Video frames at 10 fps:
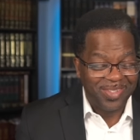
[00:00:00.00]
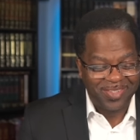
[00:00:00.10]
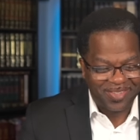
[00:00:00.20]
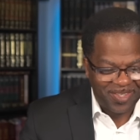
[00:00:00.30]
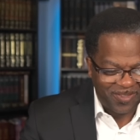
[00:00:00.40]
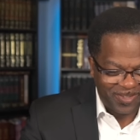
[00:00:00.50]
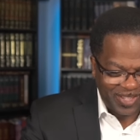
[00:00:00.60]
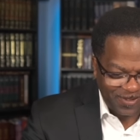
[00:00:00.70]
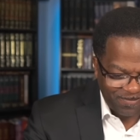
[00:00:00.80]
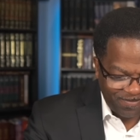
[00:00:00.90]
we
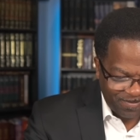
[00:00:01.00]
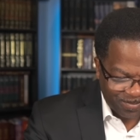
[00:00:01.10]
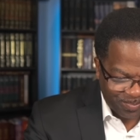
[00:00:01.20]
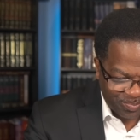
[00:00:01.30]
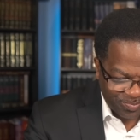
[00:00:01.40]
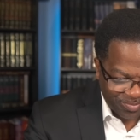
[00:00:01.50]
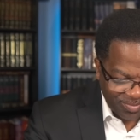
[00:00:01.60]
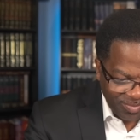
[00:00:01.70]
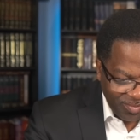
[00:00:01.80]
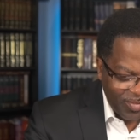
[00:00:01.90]
deserve
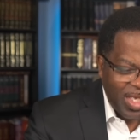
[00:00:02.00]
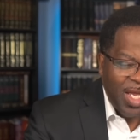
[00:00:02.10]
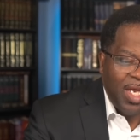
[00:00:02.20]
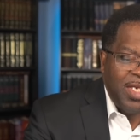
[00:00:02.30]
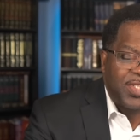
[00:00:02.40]
it.